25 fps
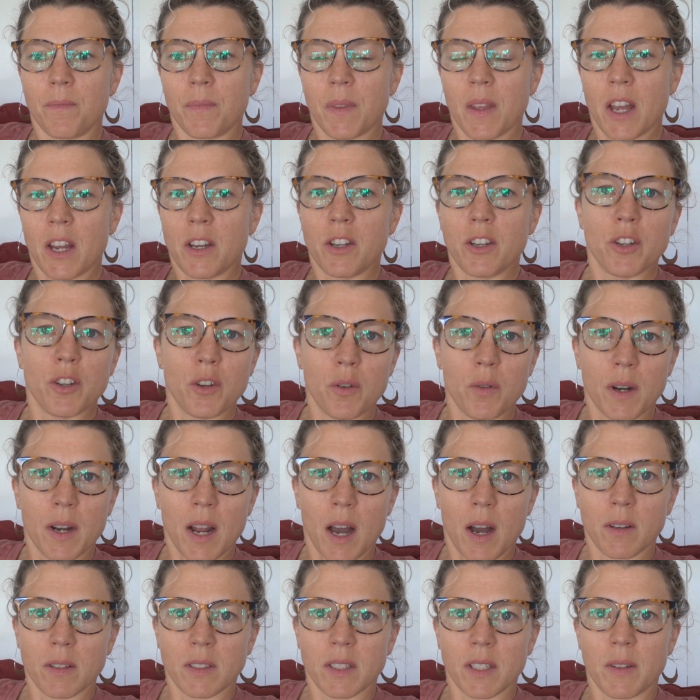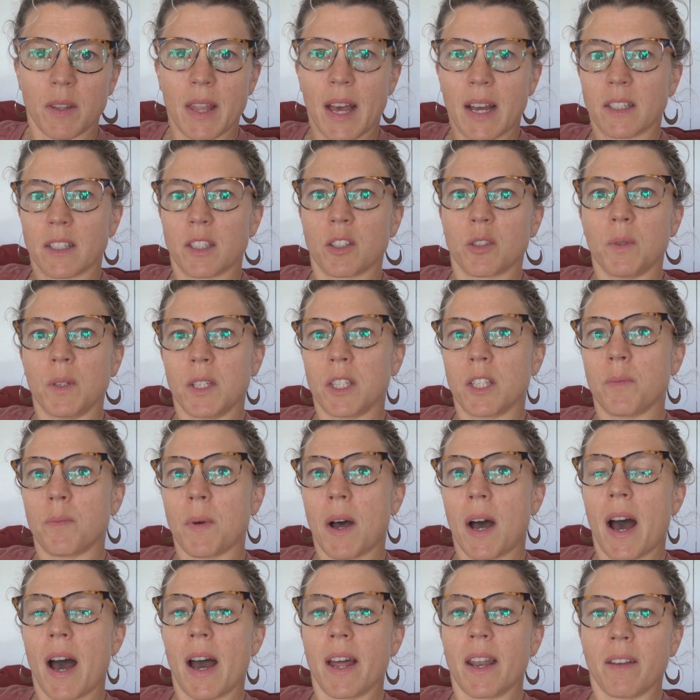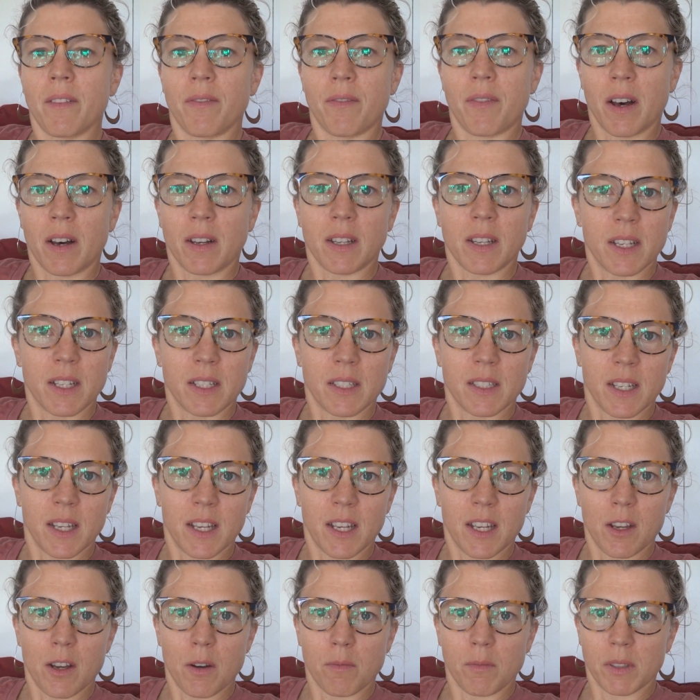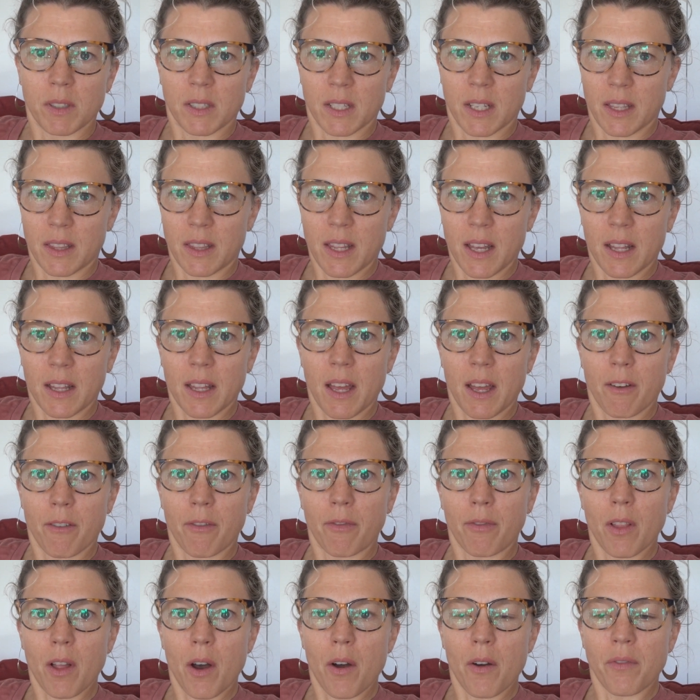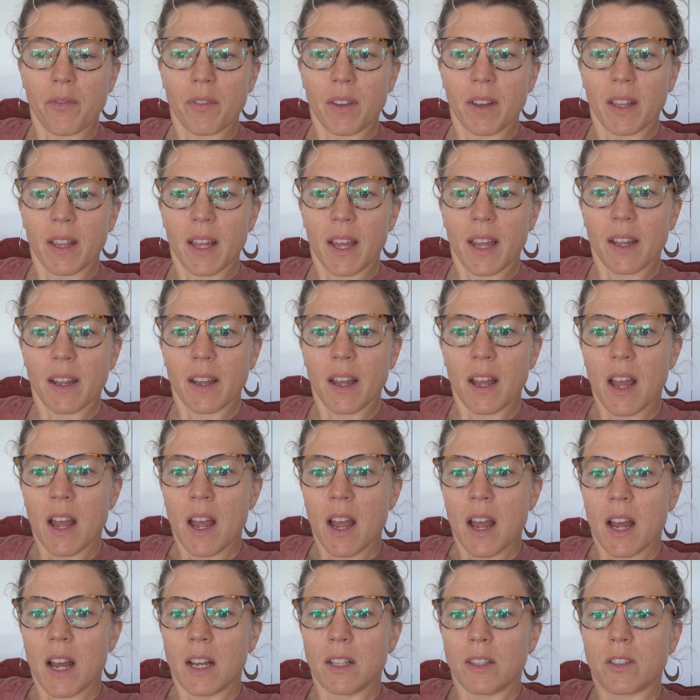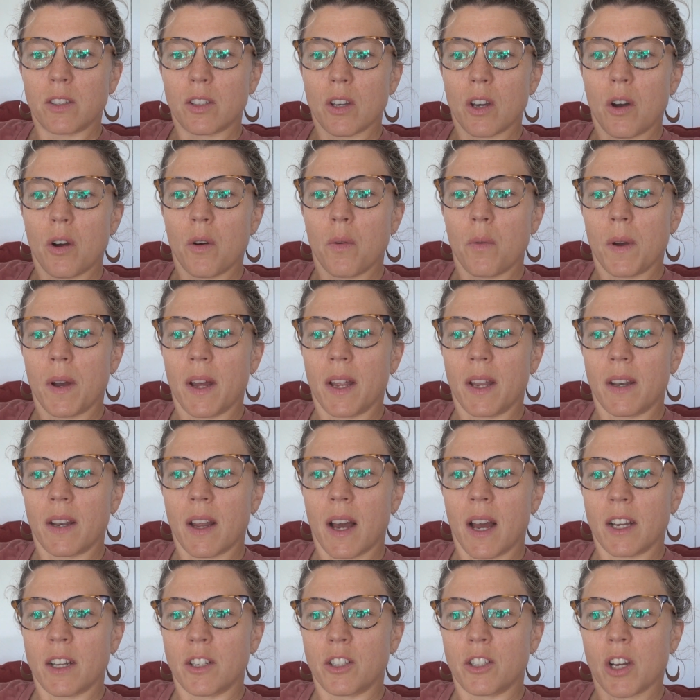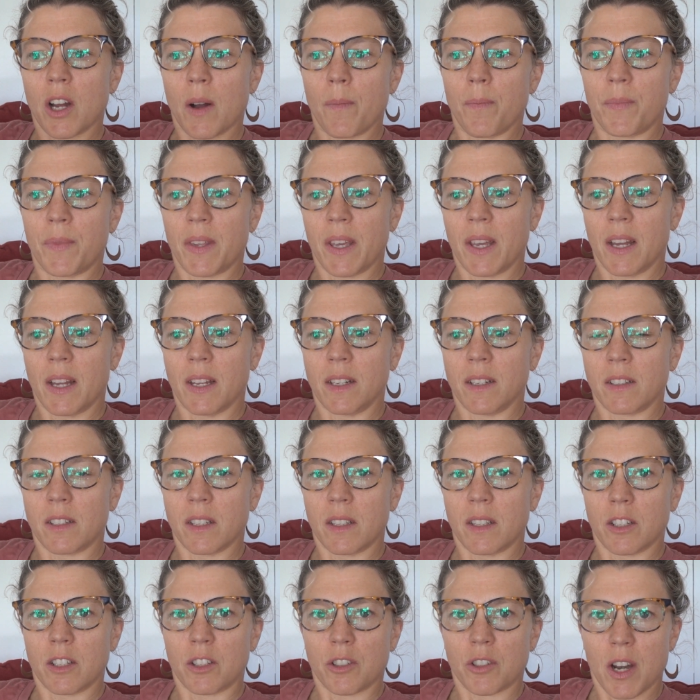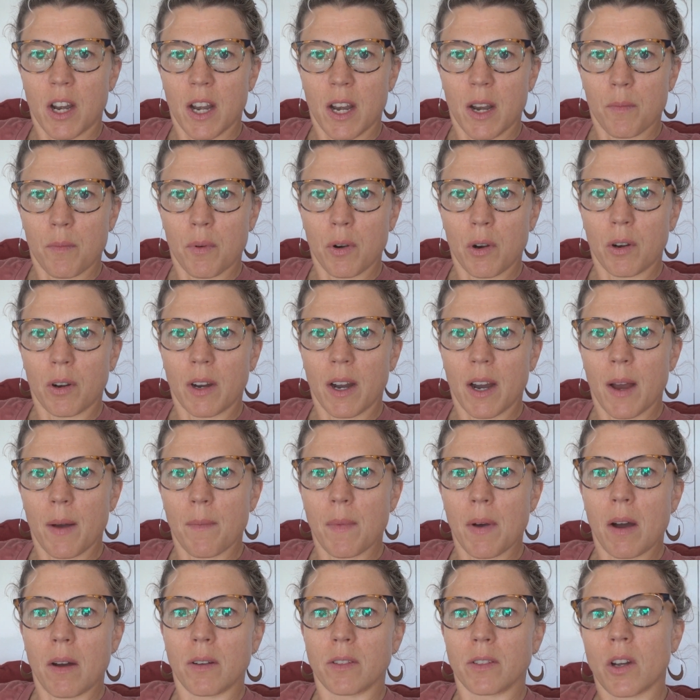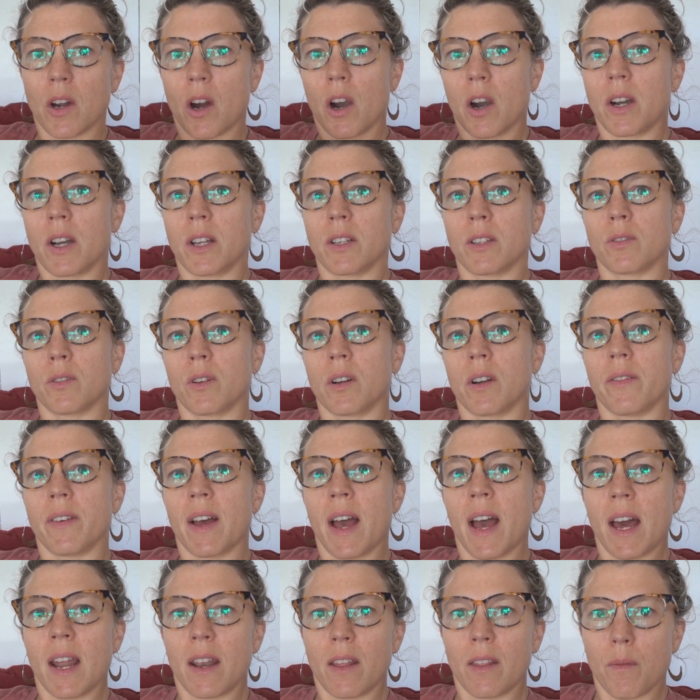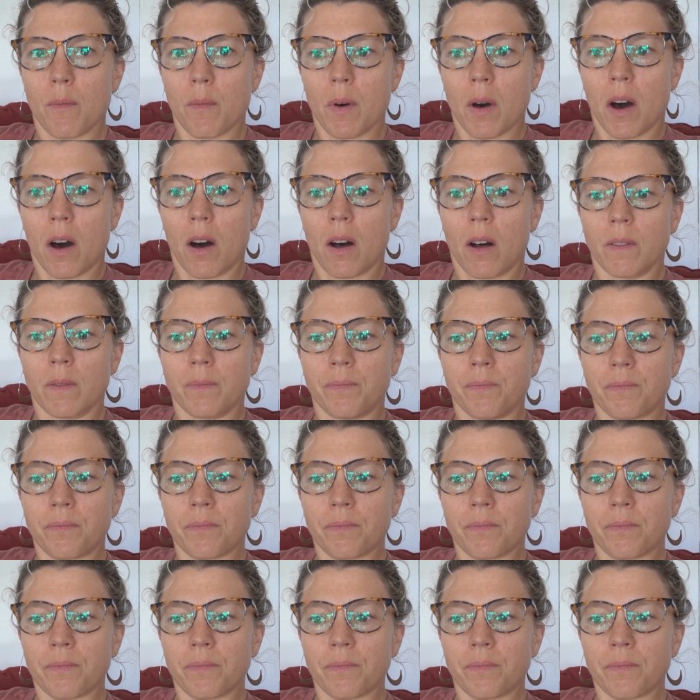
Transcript: I knew when I was in that sweet spot, it felt easy. You almost get that like flow feeling. And so when I jumped into this training program, I was already sort of ahead of the ball